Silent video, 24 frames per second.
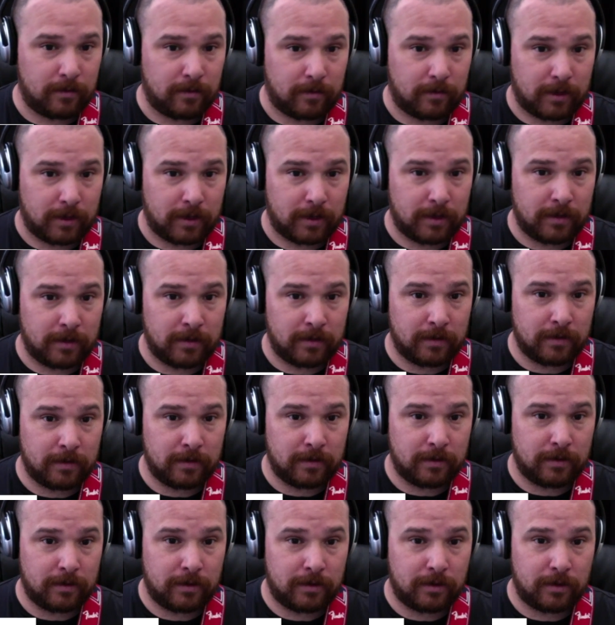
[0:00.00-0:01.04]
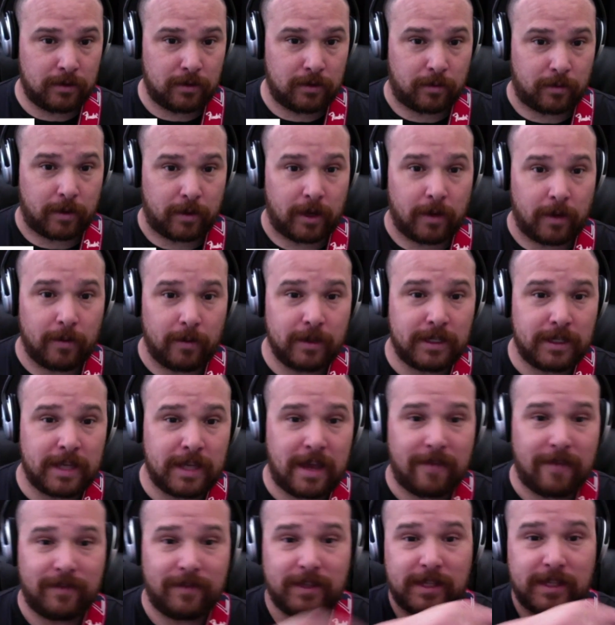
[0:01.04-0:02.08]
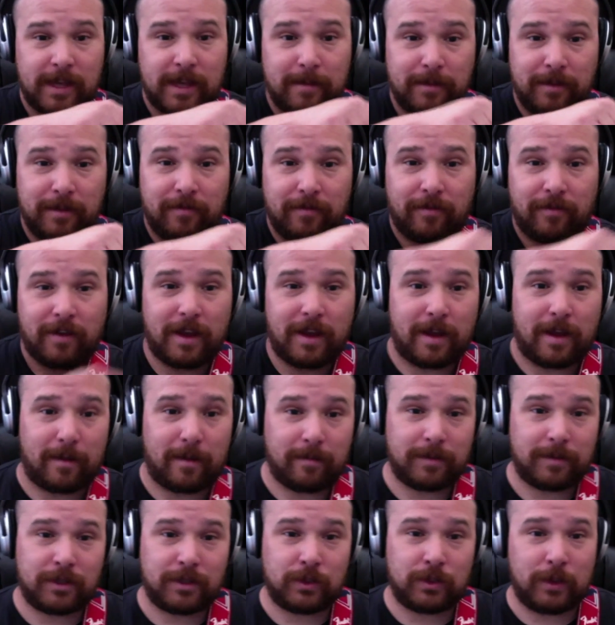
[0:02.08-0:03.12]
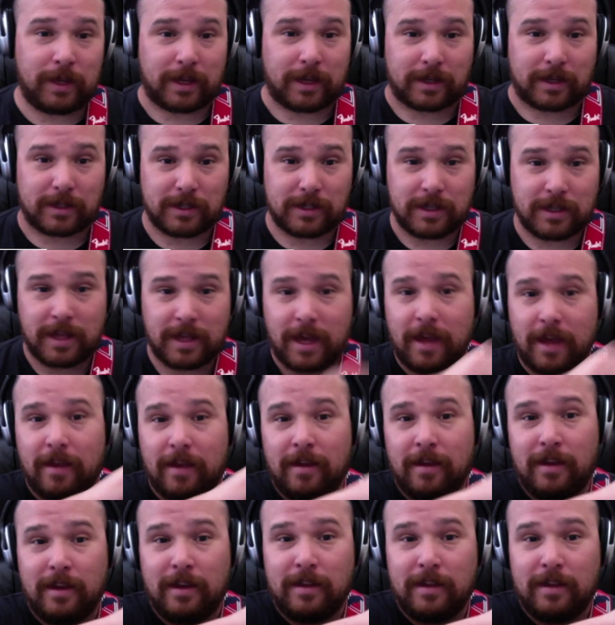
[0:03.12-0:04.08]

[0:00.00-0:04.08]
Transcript: 1, 2. We always have this empty fret between. See that?